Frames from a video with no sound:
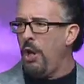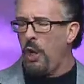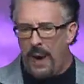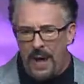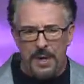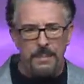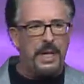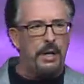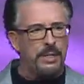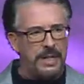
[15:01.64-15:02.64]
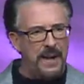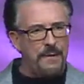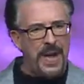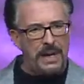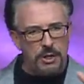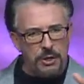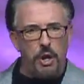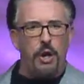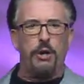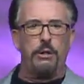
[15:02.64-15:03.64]
all around it because they have found
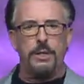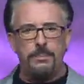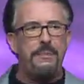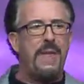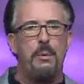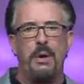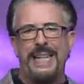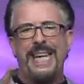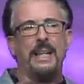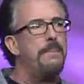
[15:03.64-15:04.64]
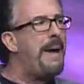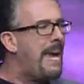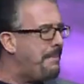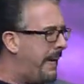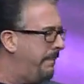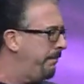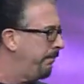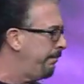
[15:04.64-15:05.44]
turtles, but they will kill a baby.